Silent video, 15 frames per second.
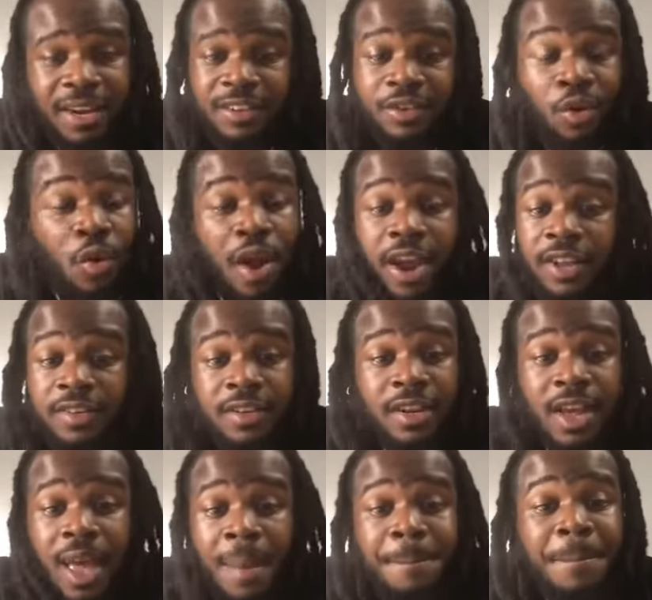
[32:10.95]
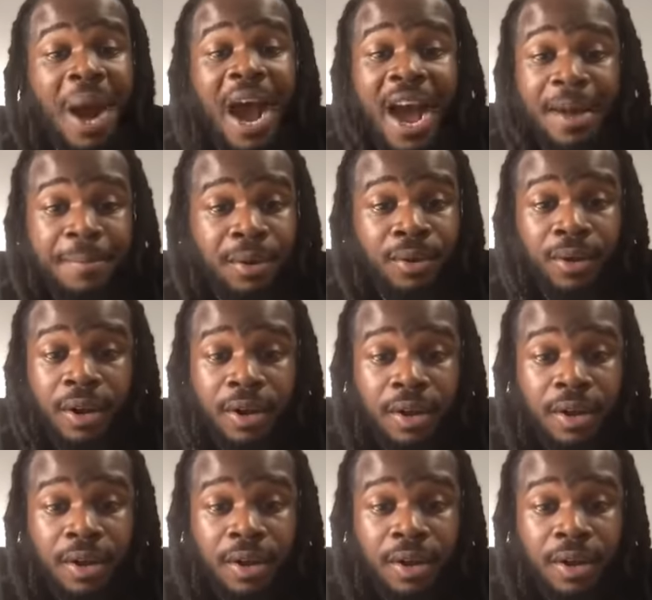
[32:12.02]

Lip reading: It's crazy. Mind-blowing